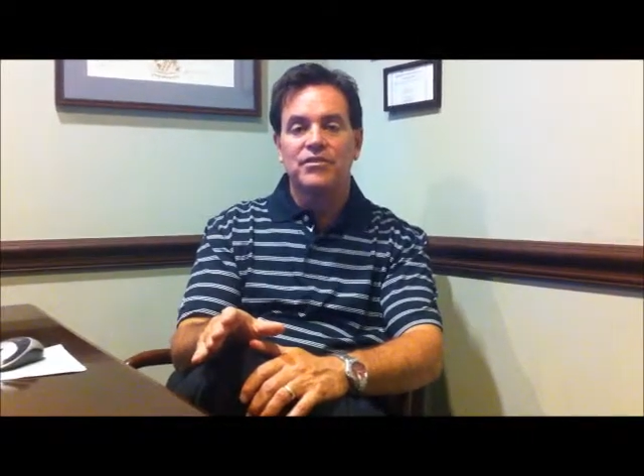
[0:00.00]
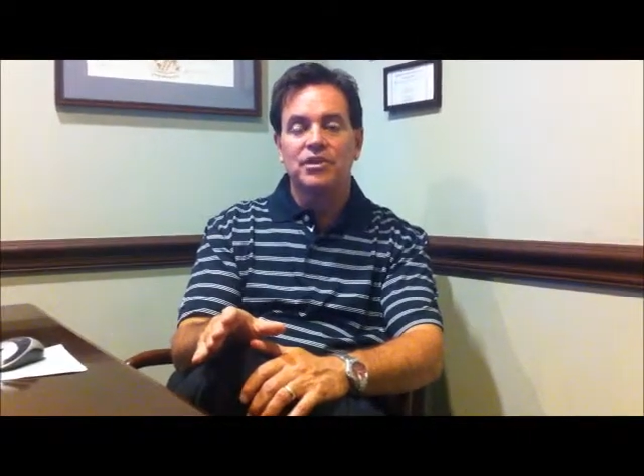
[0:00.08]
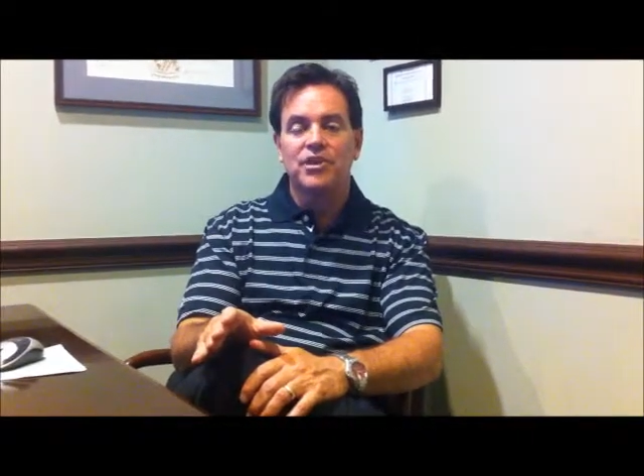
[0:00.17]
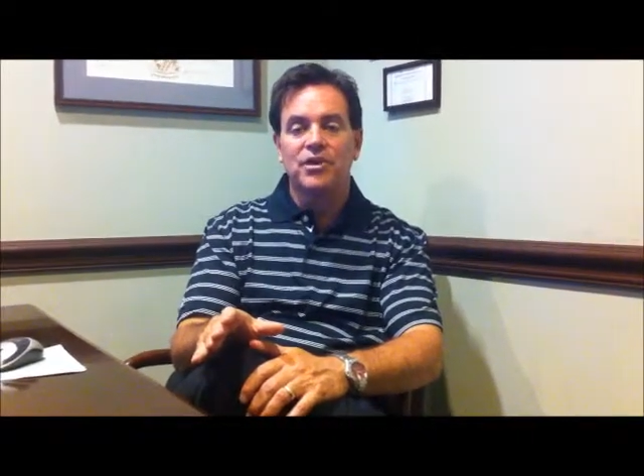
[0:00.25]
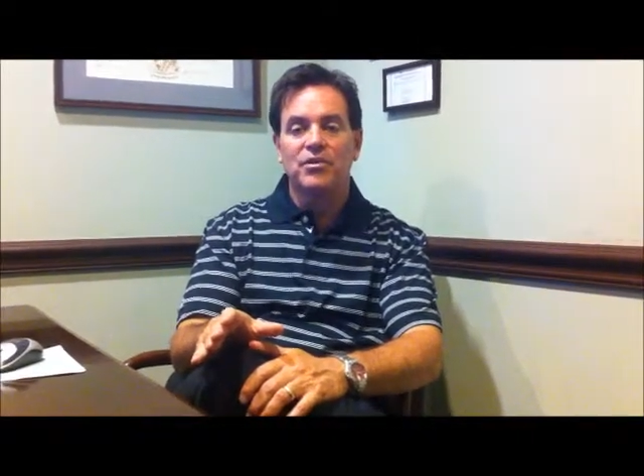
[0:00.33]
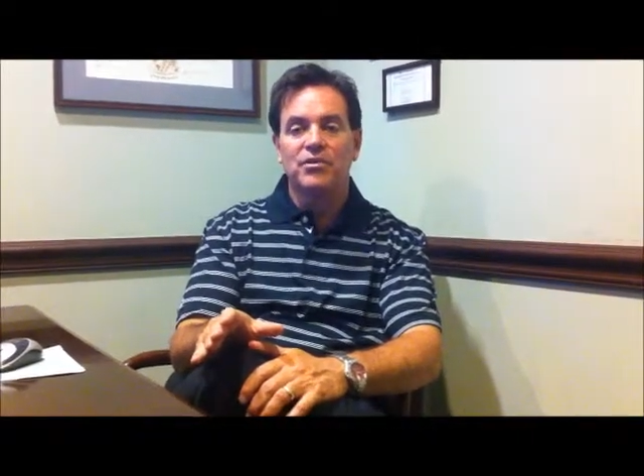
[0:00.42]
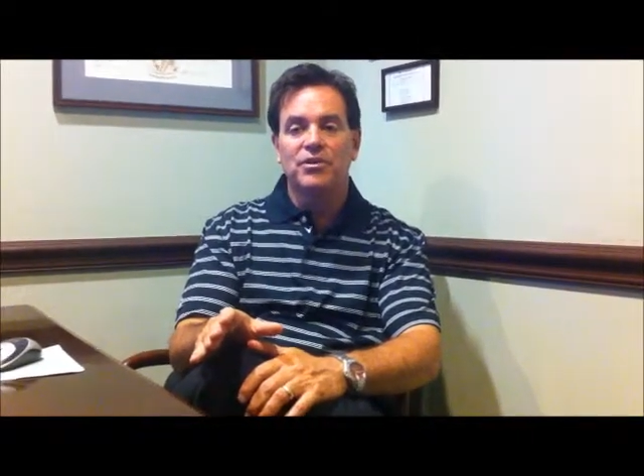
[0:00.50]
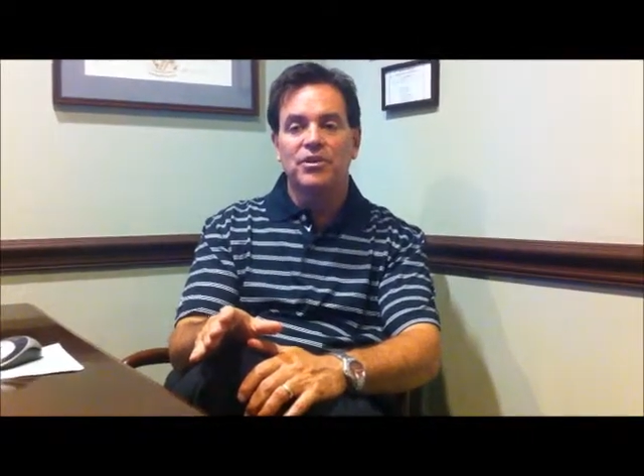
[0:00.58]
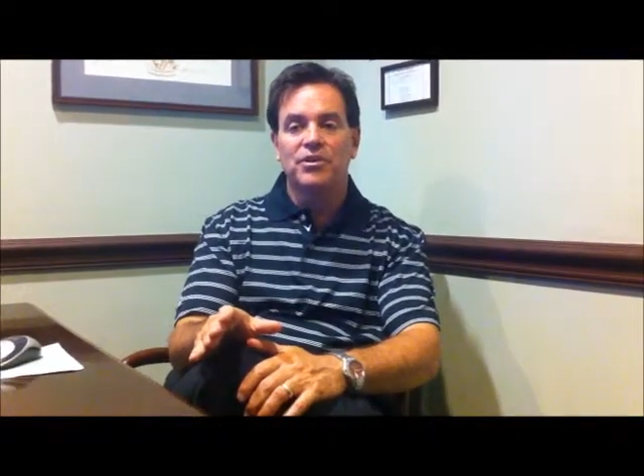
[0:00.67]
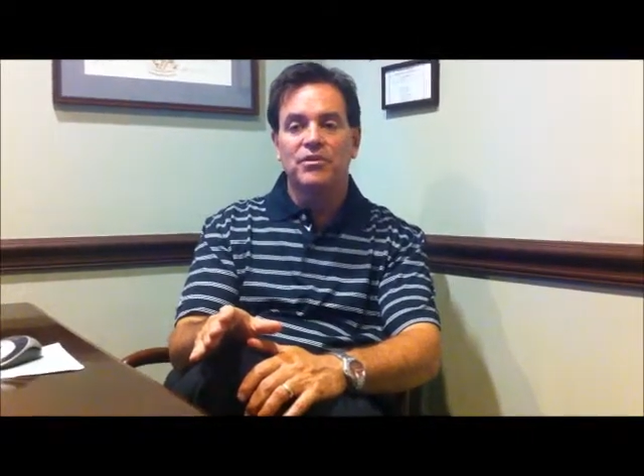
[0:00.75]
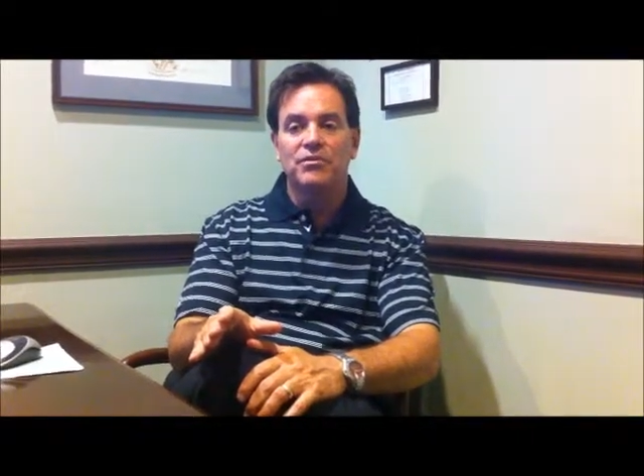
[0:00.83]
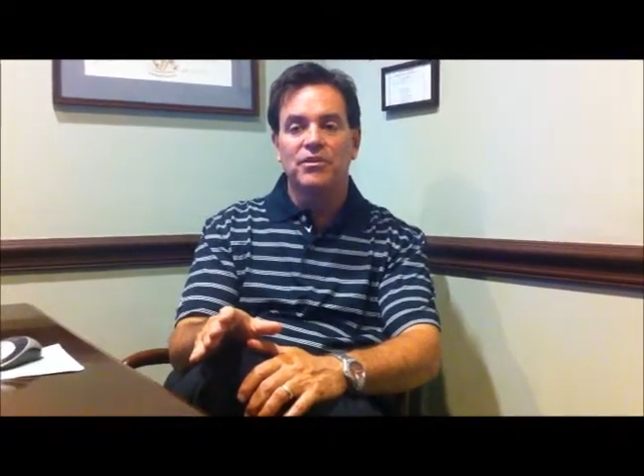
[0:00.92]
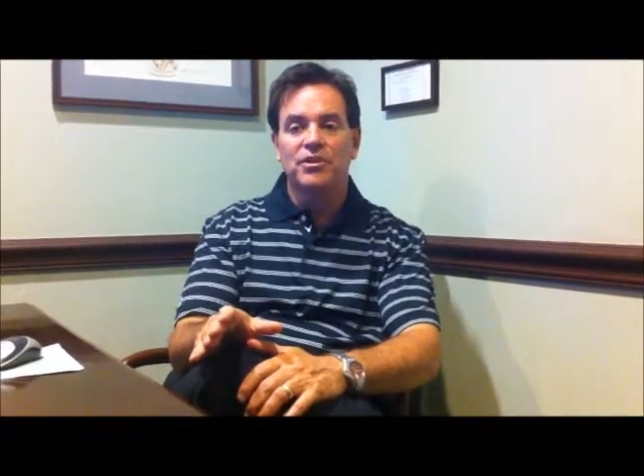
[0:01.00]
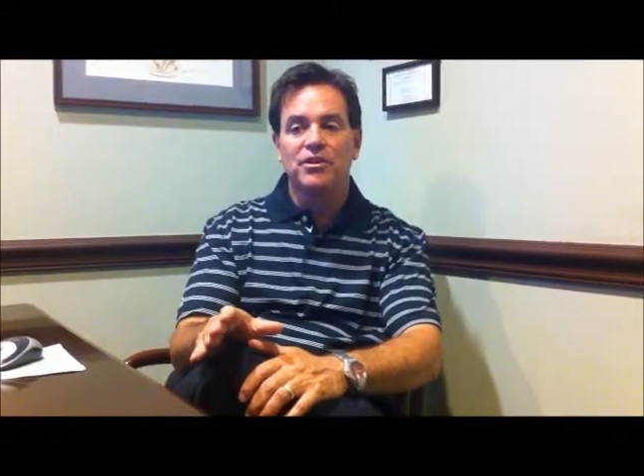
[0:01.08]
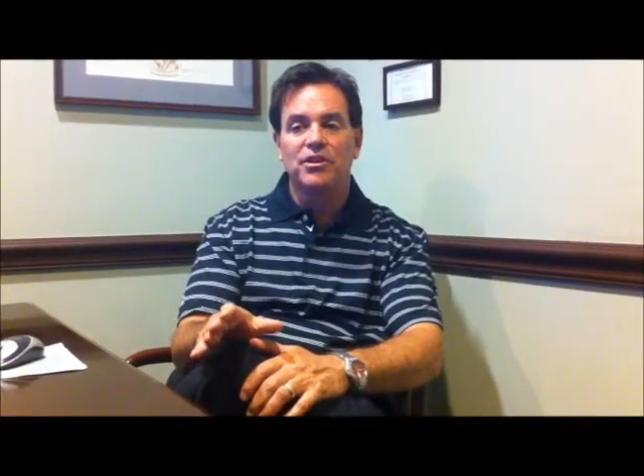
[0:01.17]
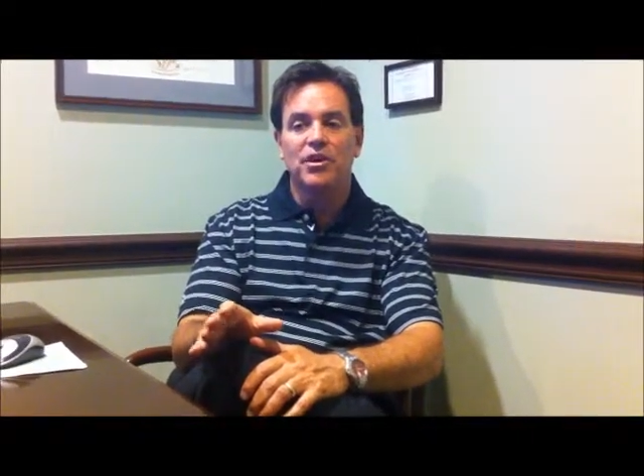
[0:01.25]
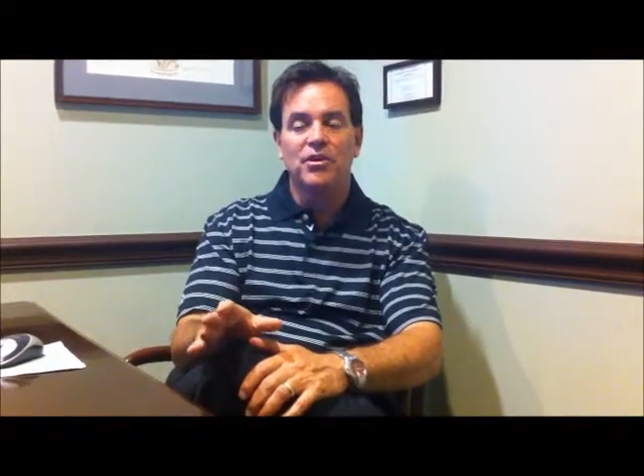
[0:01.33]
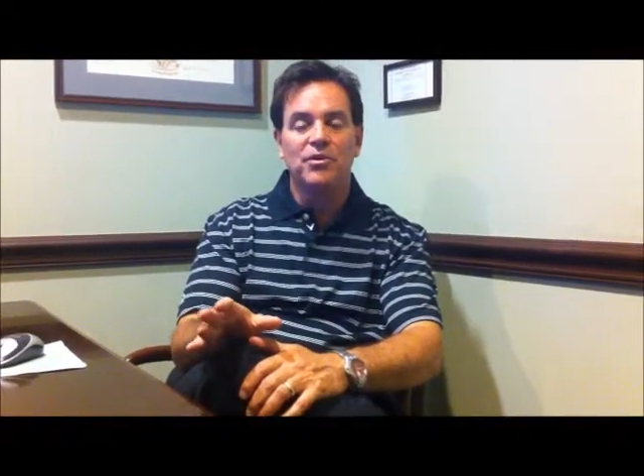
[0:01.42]
you know,
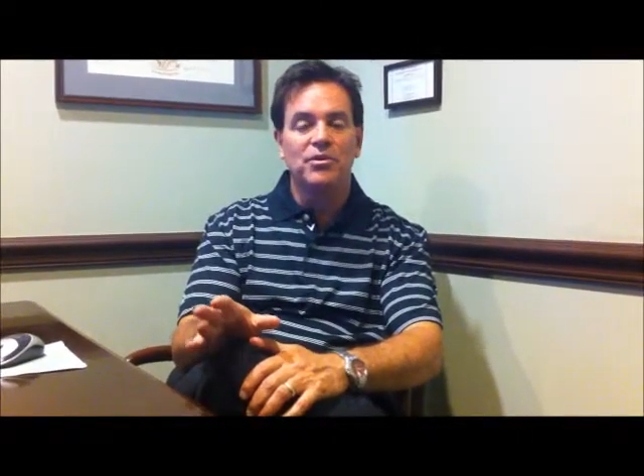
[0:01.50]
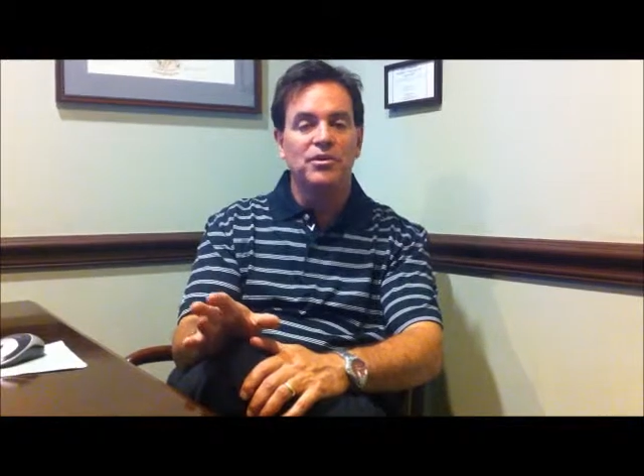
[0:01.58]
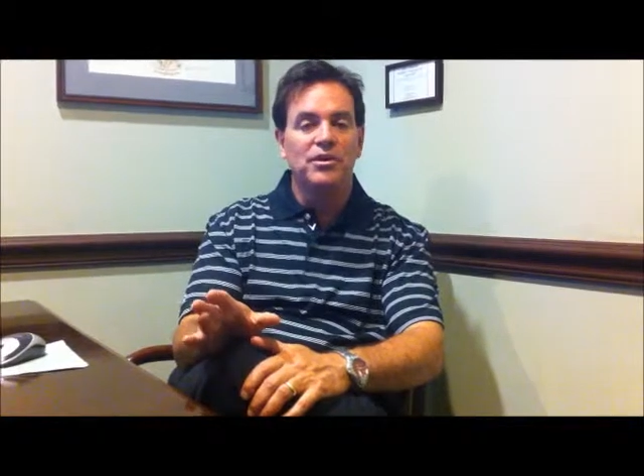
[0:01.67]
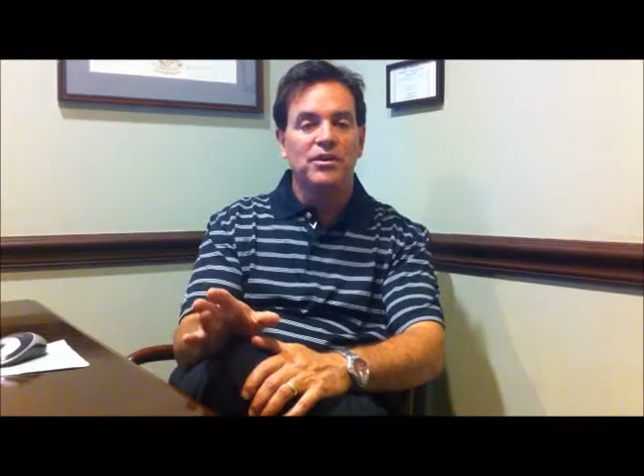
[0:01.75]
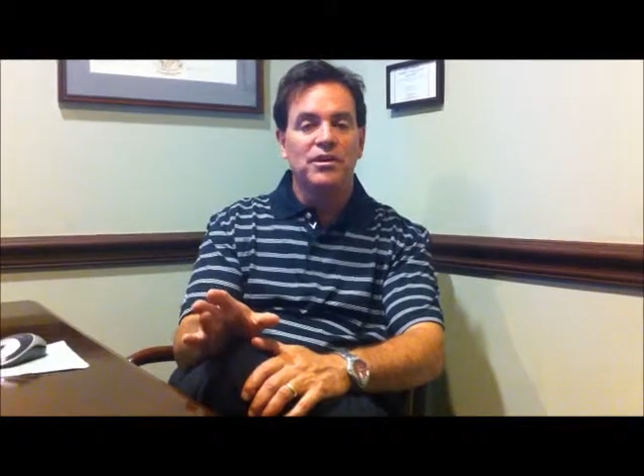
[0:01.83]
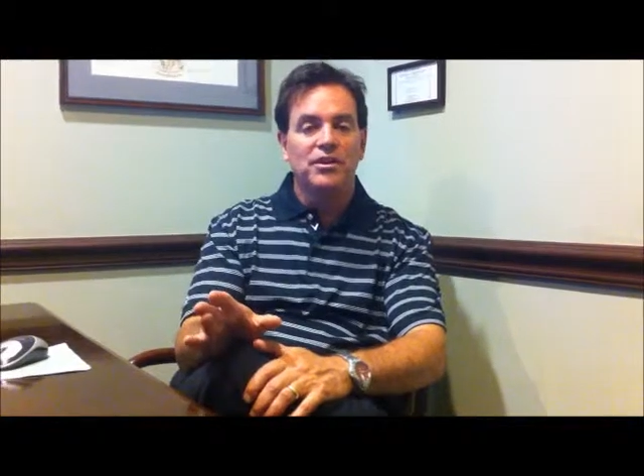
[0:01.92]
their own